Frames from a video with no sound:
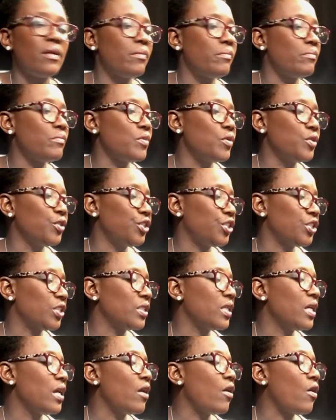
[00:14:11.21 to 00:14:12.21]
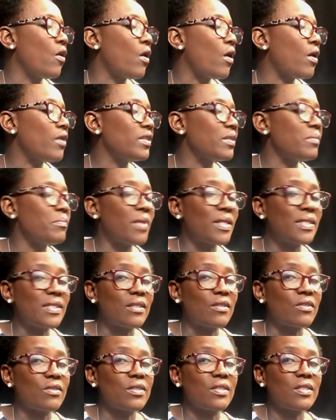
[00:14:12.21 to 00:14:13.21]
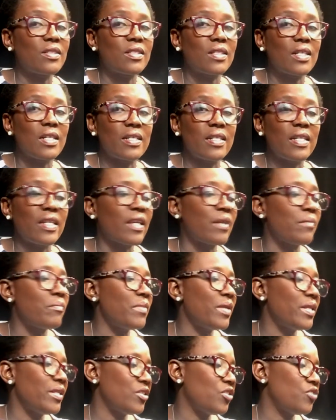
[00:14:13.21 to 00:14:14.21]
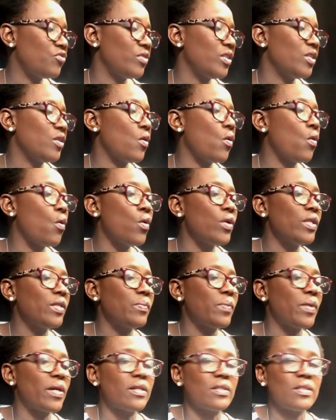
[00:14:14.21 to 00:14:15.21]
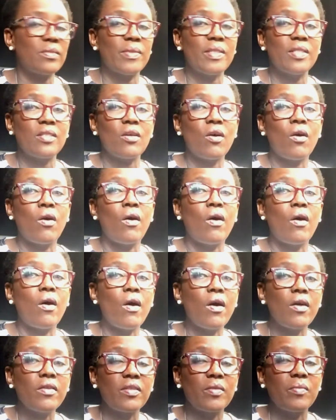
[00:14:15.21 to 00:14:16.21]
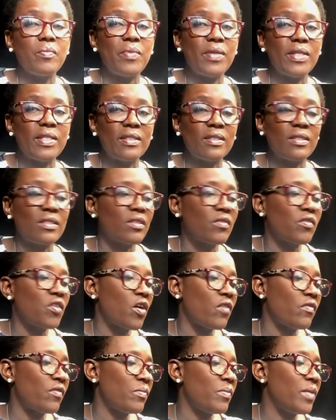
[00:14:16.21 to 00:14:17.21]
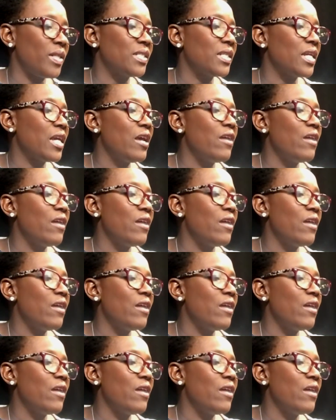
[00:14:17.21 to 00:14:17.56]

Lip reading: motion, or other matter concerning a ministry or department or other business of government